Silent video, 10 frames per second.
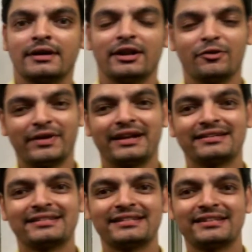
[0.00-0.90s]
Hello
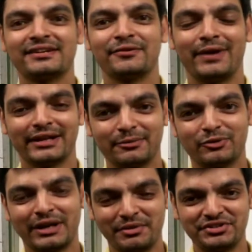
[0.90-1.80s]
friends, welcome
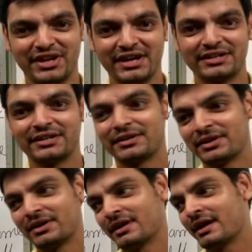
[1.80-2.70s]
to Chemistry Art.
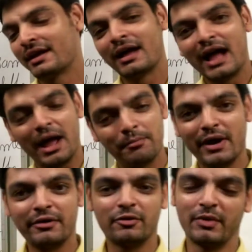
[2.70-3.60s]
I am
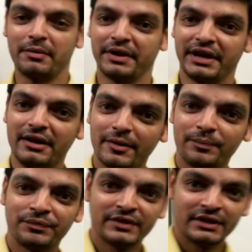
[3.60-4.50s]
Bhavik Kumar Patel.
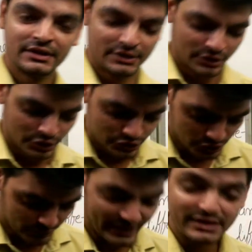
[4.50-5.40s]

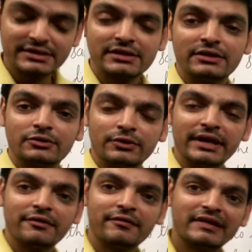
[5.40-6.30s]
So friends,
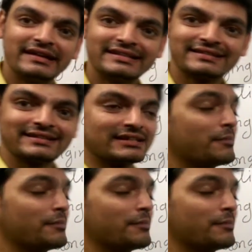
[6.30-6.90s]
today we will discuss